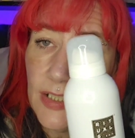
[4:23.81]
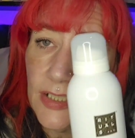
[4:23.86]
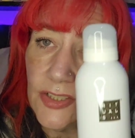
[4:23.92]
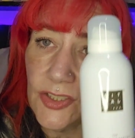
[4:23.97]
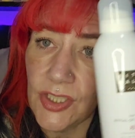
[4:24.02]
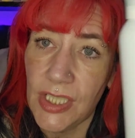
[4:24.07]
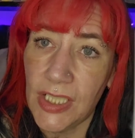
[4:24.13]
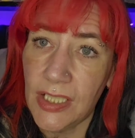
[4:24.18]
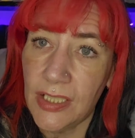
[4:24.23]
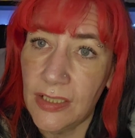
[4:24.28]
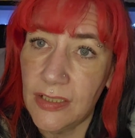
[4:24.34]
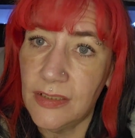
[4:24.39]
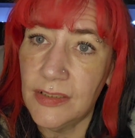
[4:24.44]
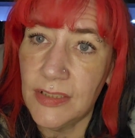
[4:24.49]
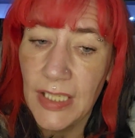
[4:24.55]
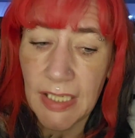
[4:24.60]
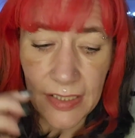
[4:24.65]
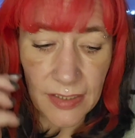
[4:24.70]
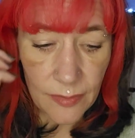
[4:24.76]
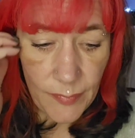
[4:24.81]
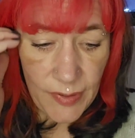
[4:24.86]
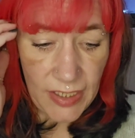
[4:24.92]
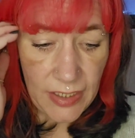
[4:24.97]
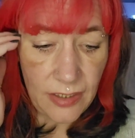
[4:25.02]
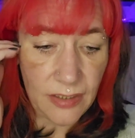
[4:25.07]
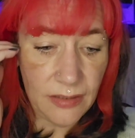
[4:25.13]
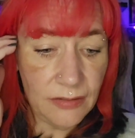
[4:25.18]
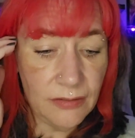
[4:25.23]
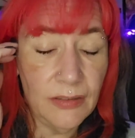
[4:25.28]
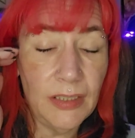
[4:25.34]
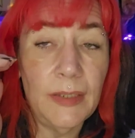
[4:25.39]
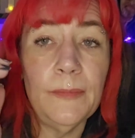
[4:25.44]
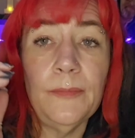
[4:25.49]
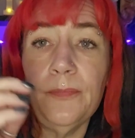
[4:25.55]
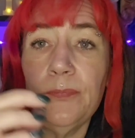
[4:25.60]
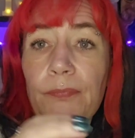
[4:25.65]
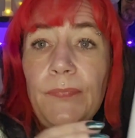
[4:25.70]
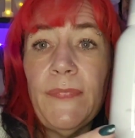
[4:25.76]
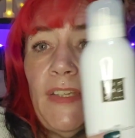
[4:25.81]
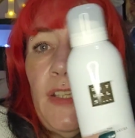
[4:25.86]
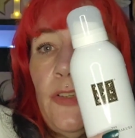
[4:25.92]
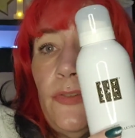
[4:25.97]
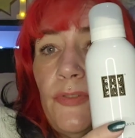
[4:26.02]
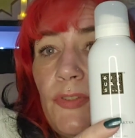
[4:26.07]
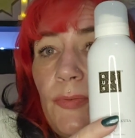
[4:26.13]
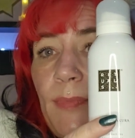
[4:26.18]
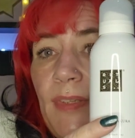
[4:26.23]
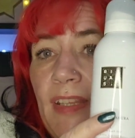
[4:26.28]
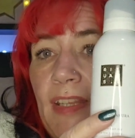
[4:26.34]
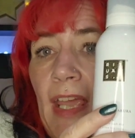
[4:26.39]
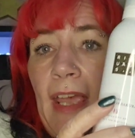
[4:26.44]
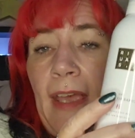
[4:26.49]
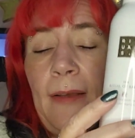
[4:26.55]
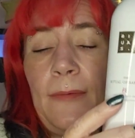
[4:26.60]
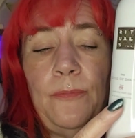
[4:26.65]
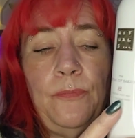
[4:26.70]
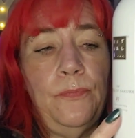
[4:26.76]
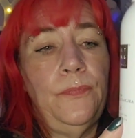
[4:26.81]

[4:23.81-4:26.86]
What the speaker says: that she could take them in and use them in there.